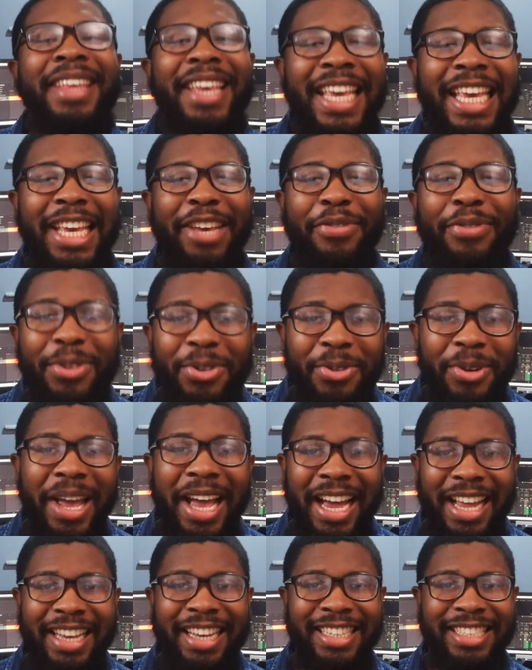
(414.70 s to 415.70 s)
If you
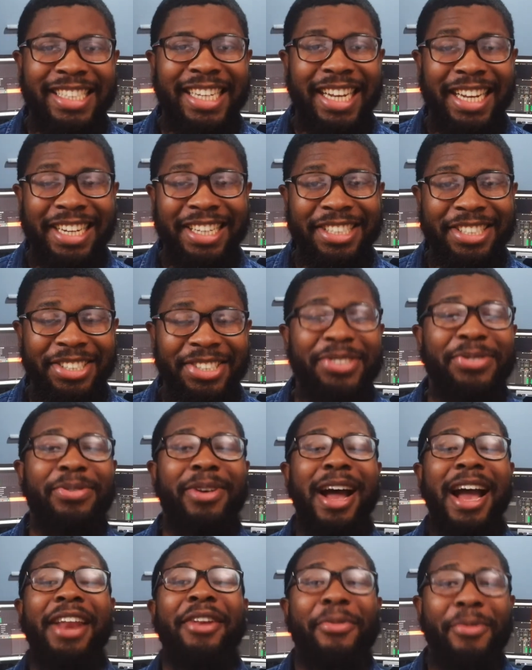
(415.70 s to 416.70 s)
had the chance to
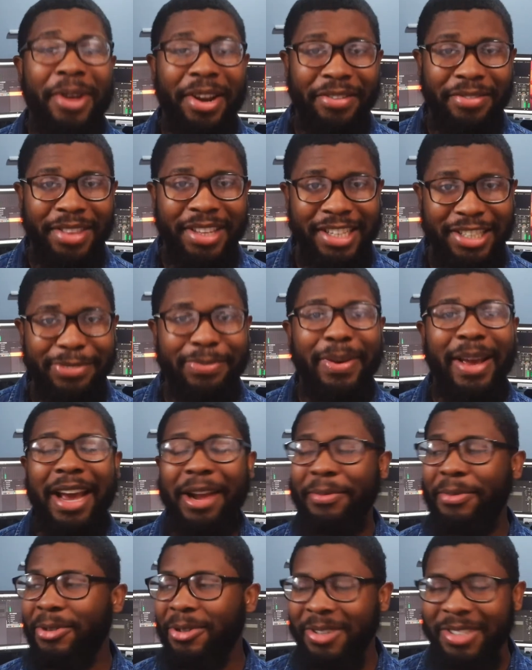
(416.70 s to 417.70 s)
ride in one of these
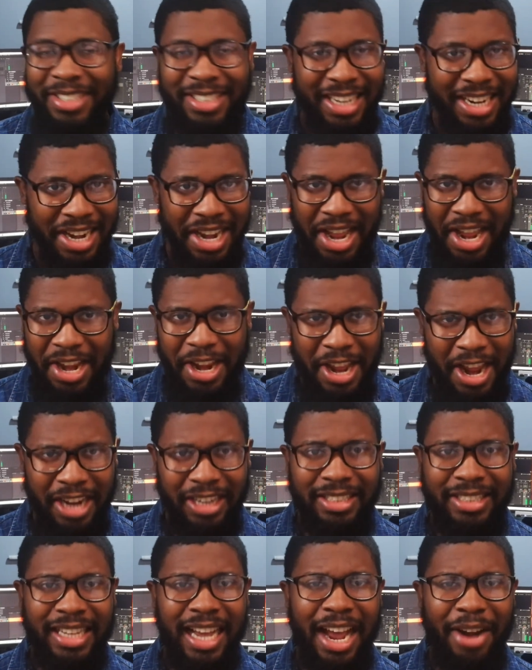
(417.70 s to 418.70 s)
bad boys and
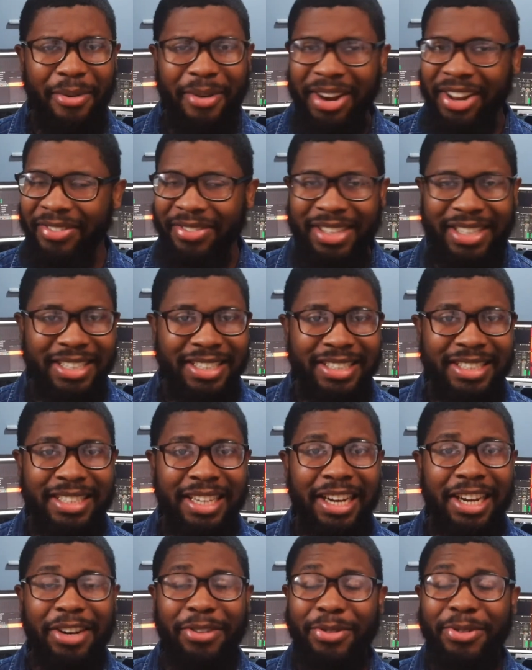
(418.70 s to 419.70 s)
inside one of these
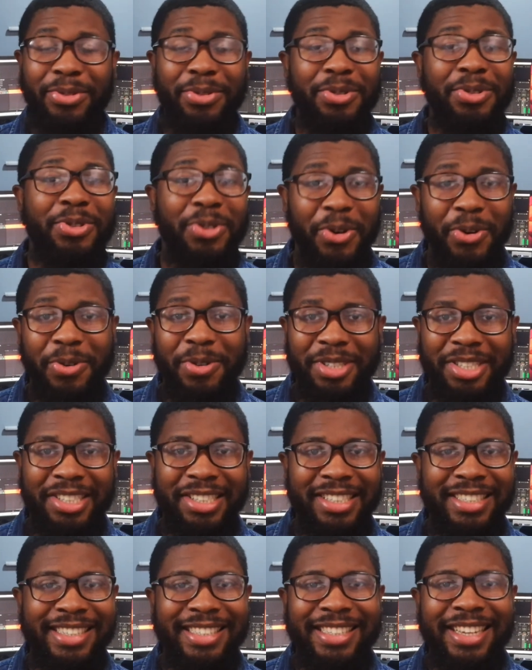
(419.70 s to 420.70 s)
Cruise
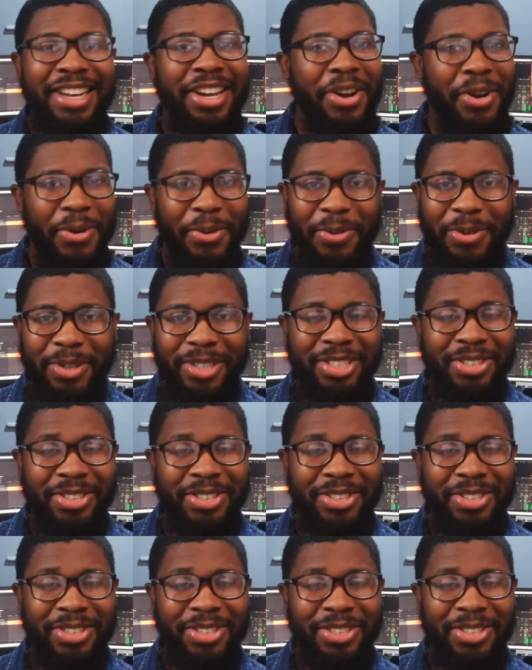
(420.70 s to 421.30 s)
Origins, would